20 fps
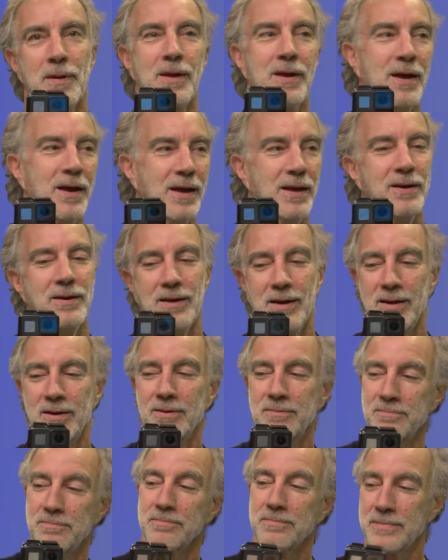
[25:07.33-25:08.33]
and uh,
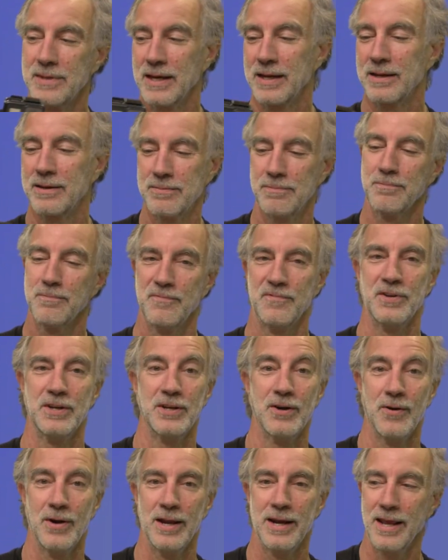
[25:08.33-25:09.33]
take
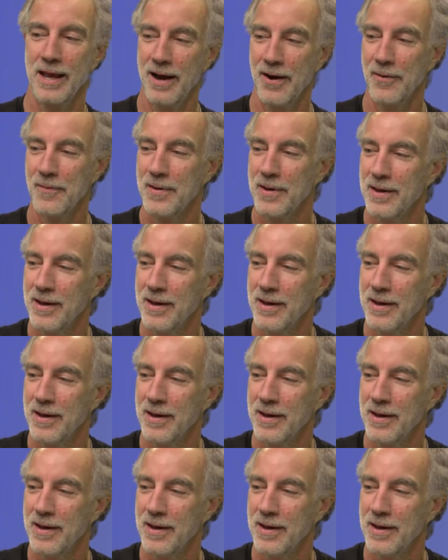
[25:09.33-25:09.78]
video anyhow.